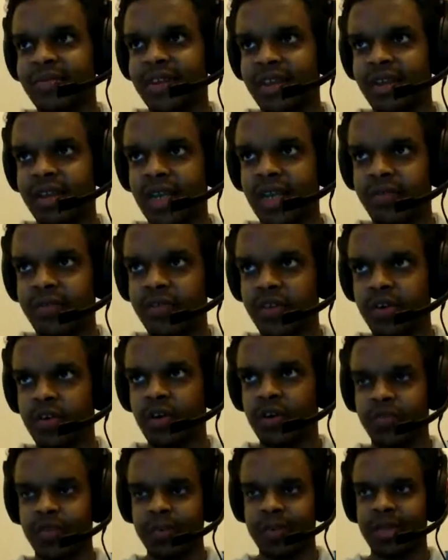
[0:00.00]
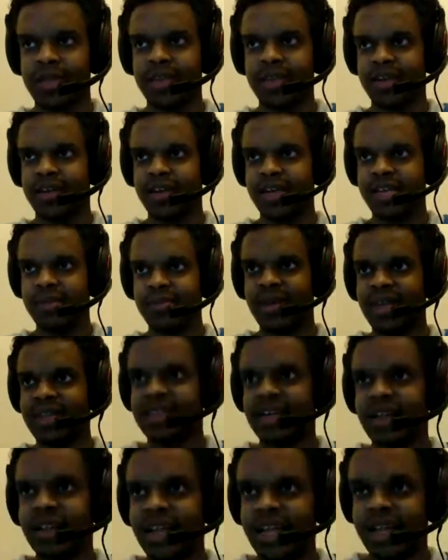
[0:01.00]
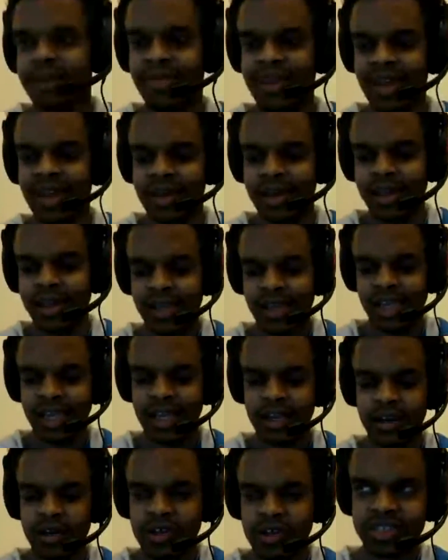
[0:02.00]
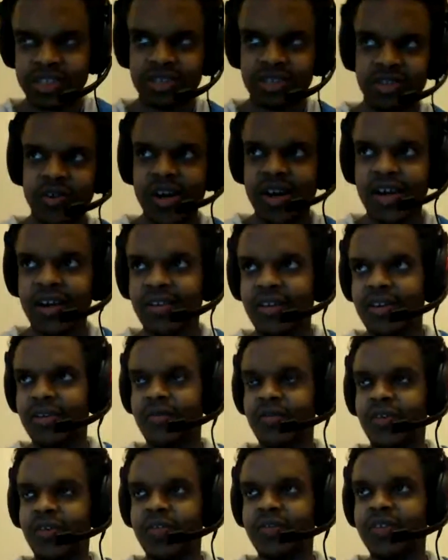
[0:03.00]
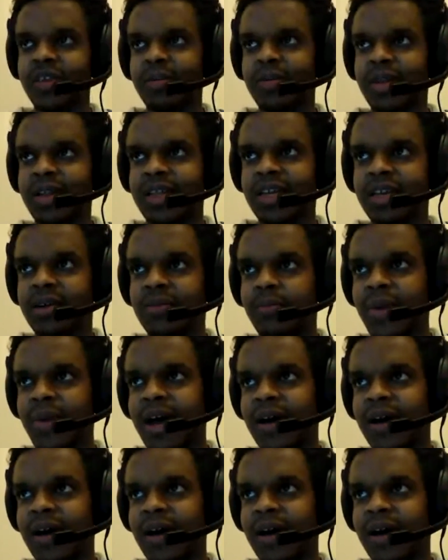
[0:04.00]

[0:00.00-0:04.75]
If you're not familiar, he made the claim that it costs £350 million